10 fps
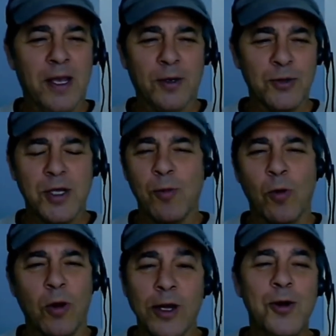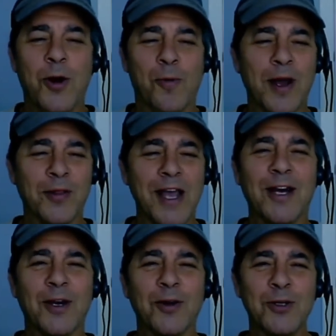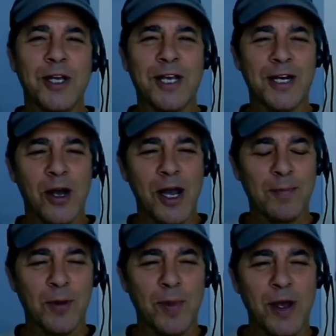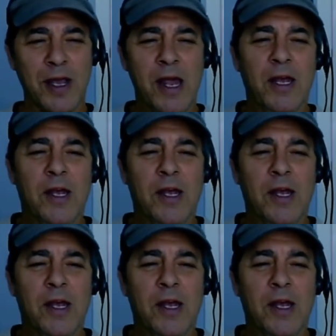they'll say, well, I don't know about that. It looks like a dime to me.